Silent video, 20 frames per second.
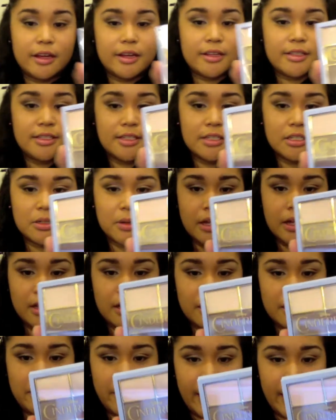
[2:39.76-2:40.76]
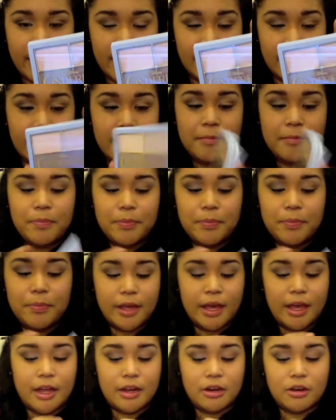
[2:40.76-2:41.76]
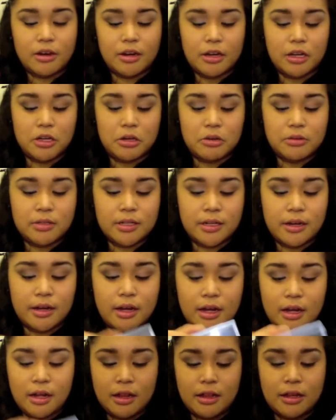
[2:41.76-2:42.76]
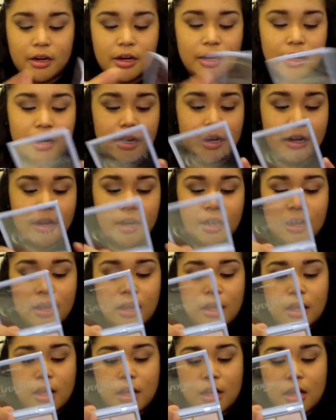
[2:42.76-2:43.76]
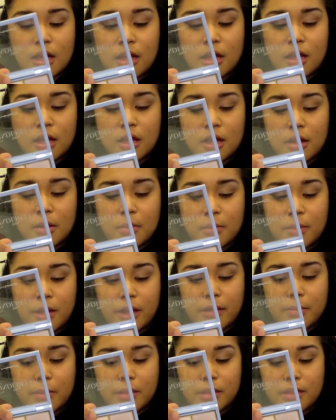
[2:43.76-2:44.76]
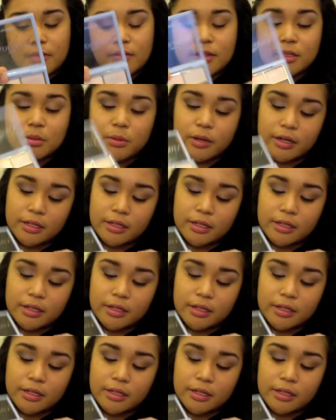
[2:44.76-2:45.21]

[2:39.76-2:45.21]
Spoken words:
Cinderella palette and you're gonna use the color, I believe this one is